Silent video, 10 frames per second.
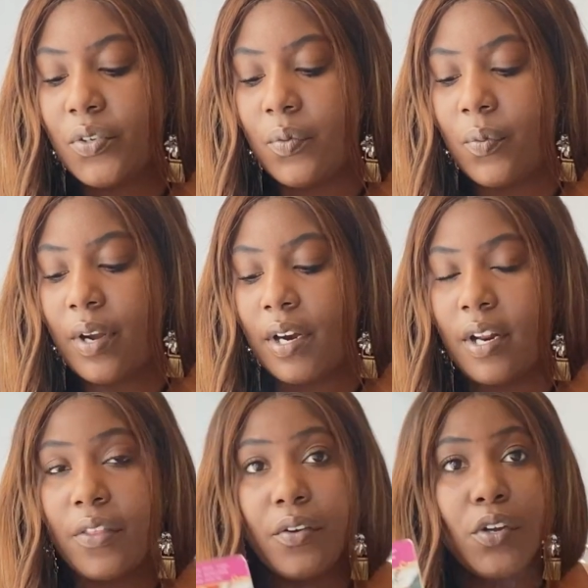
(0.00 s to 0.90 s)
to one
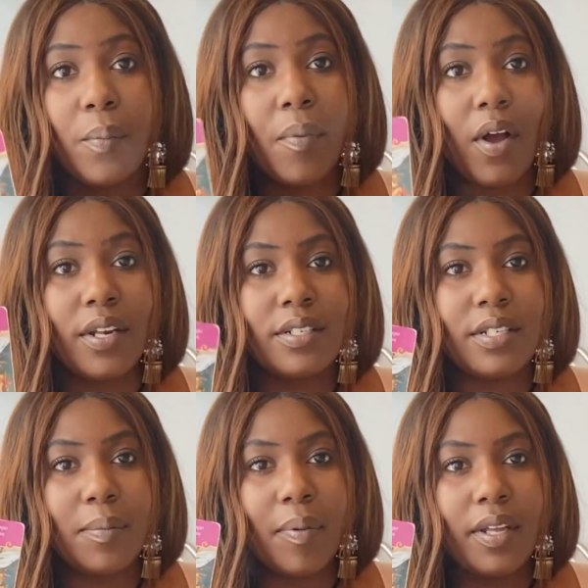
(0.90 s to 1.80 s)
another, your bond
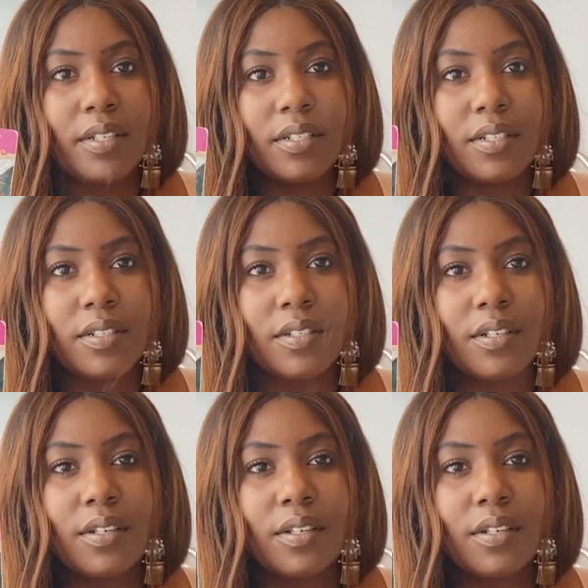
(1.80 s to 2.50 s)
deepens.